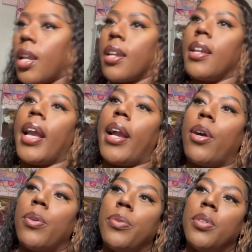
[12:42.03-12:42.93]

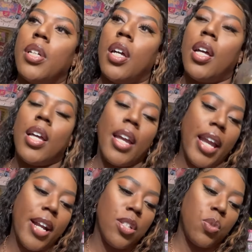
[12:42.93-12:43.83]
Now,
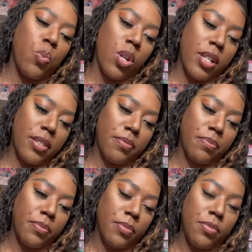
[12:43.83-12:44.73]
here's one
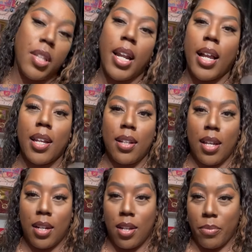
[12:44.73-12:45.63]
that I get a
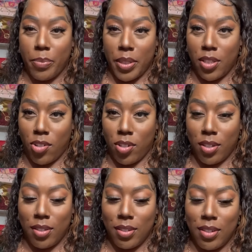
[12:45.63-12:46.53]
lot of compliments on.
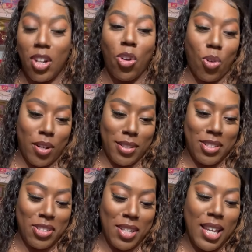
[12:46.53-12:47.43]
A
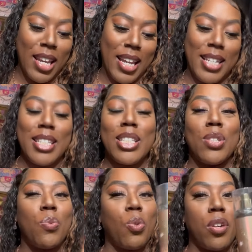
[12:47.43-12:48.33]
lot. And this
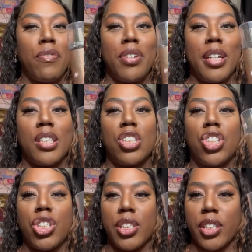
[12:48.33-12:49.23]
is Warm Vanilla
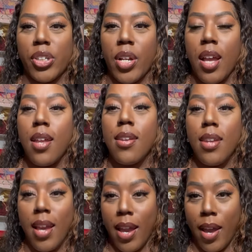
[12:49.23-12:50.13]
Sugar.
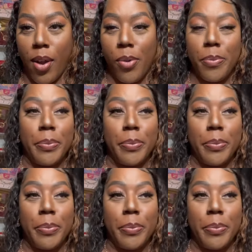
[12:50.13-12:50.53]
Now,